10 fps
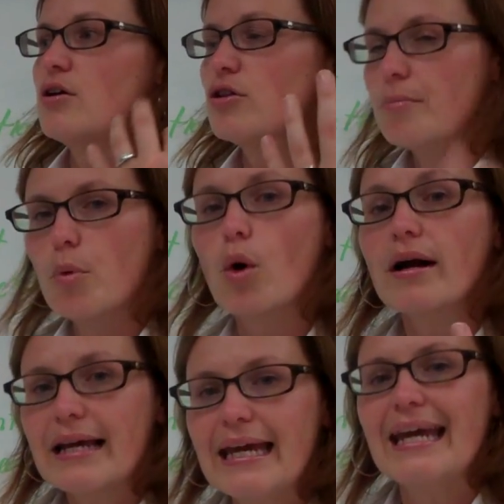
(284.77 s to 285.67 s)
The
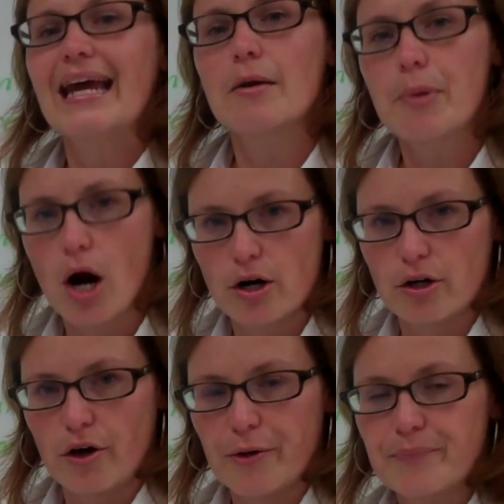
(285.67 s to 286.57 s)
more heat in a
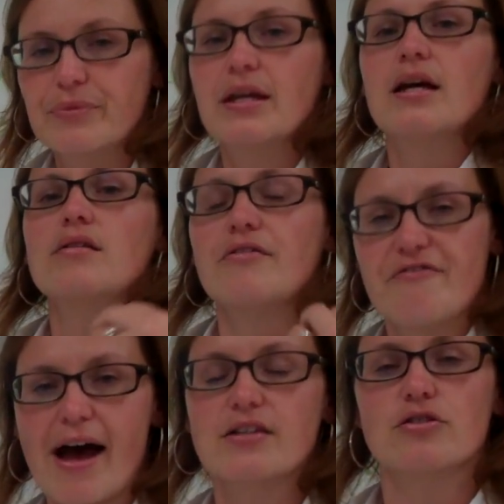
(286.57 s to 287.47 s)
particle, the
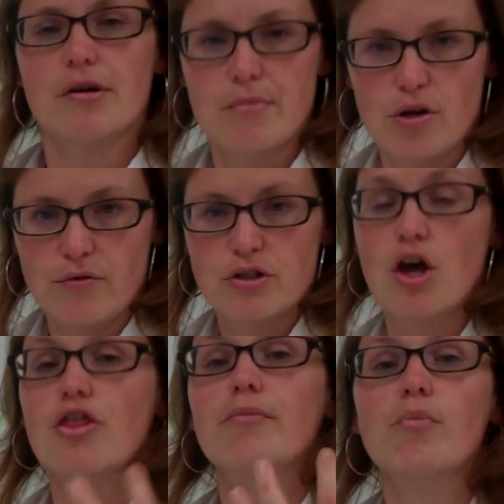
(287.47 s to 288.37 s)
faster it moves,
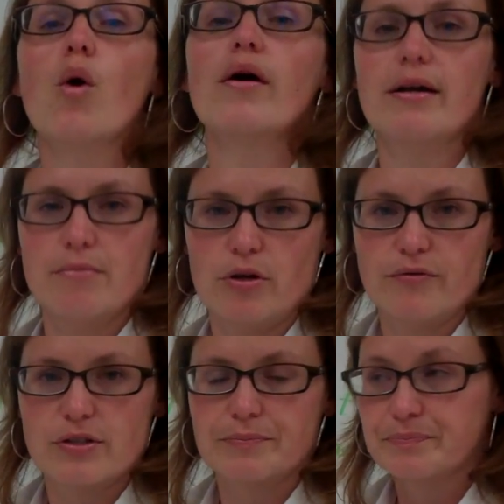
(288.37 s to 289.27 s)
the more it
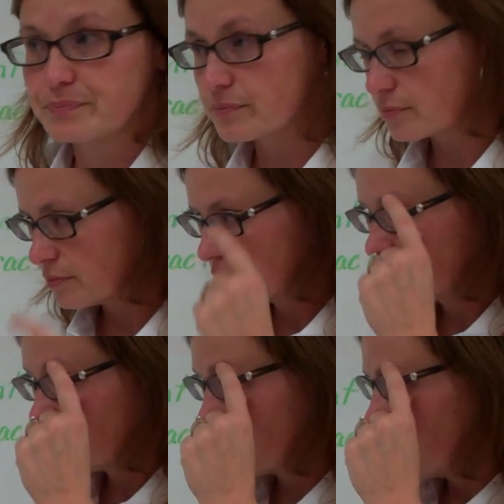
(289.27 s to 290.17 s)
moves.
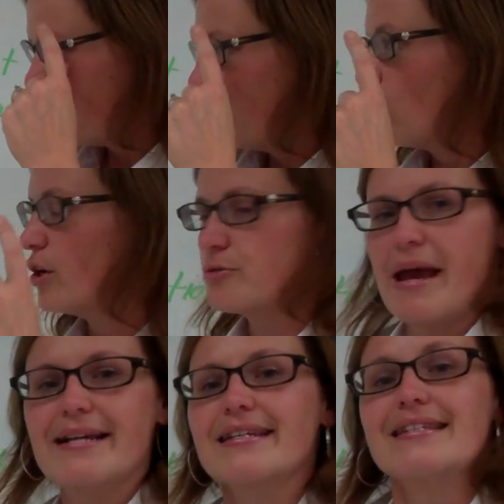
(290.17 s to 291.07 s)
Which
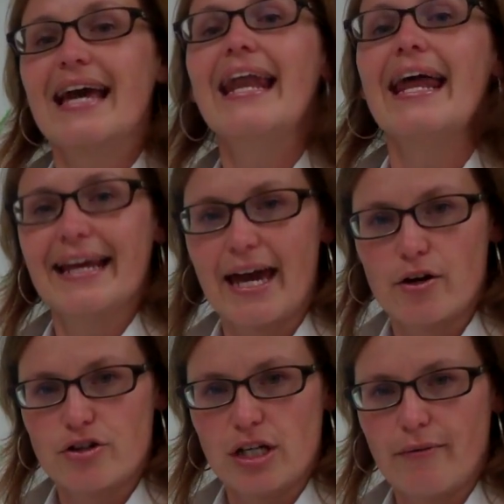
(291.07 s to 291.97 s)
makes its kinetic
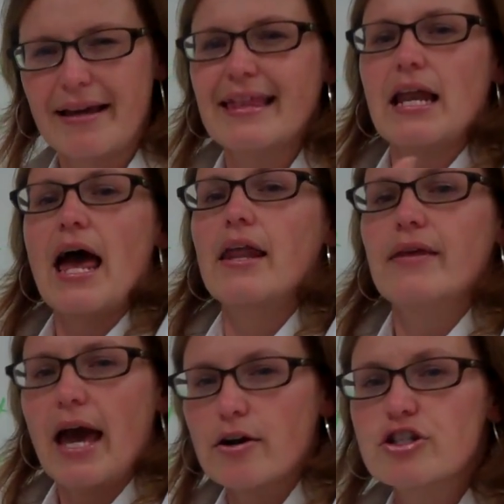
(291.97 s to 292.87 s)
energy, right? And
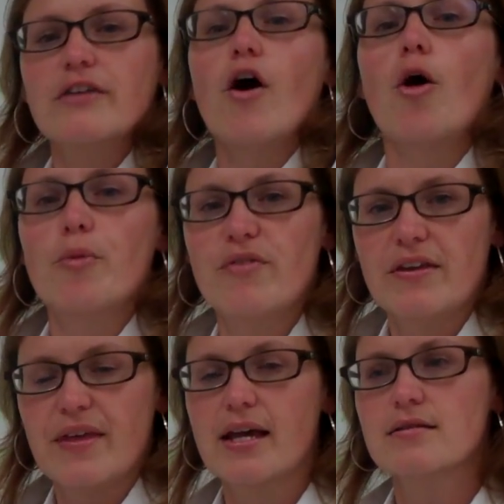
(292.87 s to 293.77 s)
the energy of all
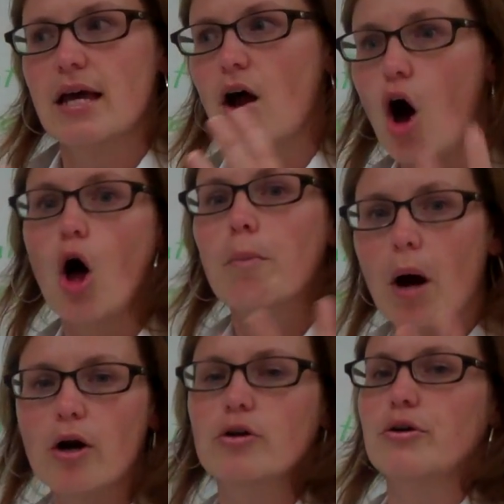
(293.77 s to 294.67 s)
moving things, and all
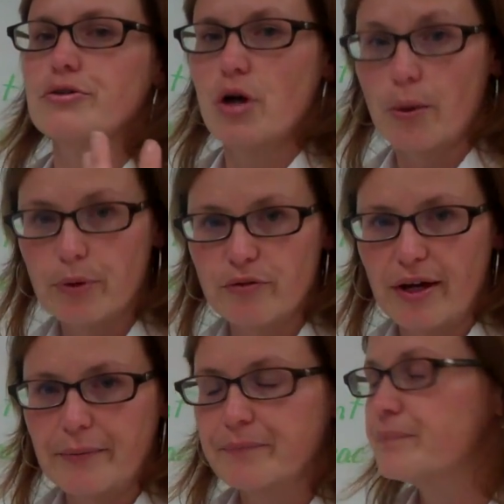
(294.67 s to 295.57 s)
particles are moving.